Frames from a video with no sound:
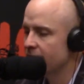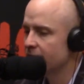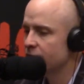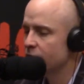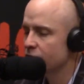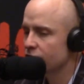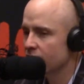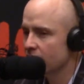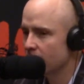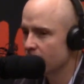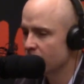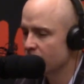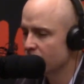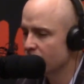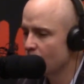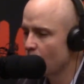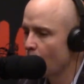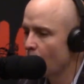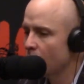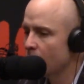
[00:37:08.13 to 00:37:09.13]
there's an
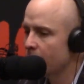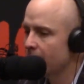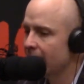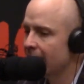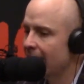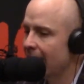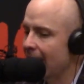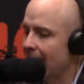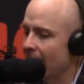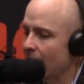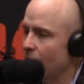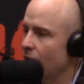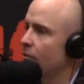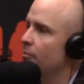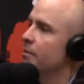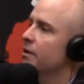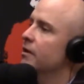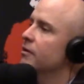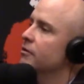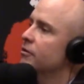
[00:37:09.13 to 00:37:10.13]
absorbing
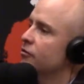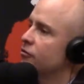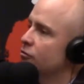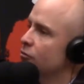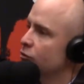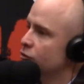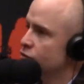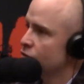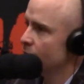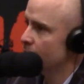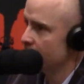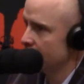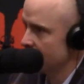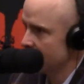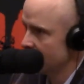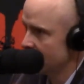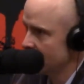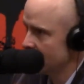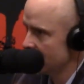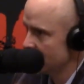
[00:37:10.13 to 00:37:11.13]
element to social
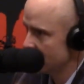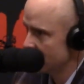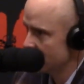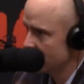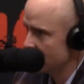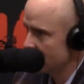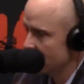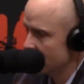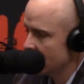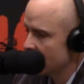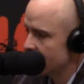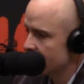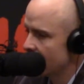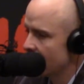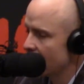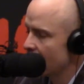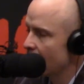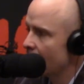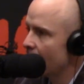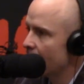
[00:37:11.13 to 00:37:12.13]
media
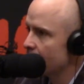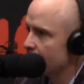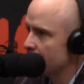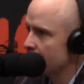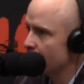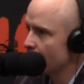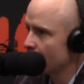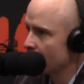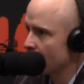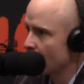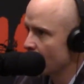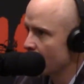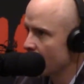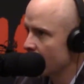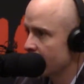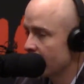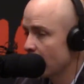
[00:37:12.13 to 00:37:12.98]
that a lot of people aren't aware of.